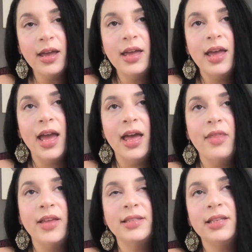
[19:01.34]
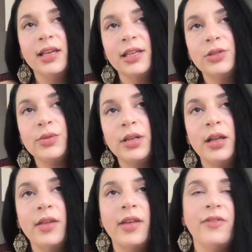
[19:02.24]
and they see Israel
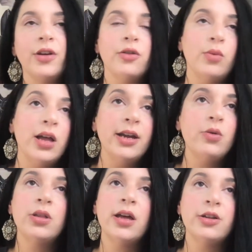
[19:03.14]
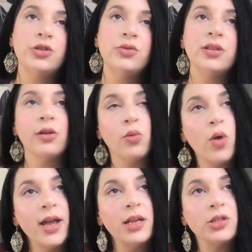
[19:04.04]
and they figure, well, I know a lot of Jews and they're
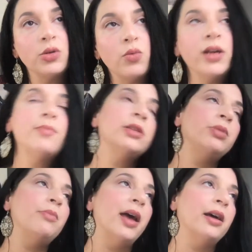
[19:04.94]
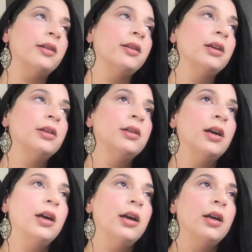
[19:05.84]
white, so white must be bad.
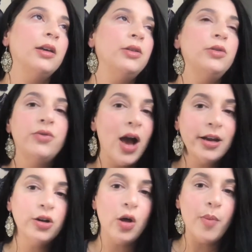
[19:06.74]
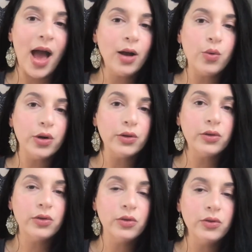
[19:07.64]
You've got it all backwards.
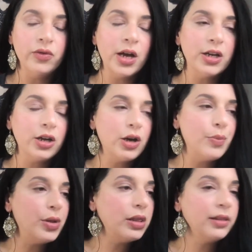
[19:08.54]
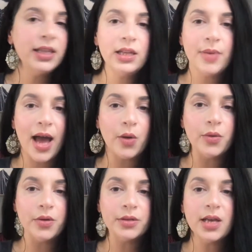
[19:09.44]
You've got it completely backwards,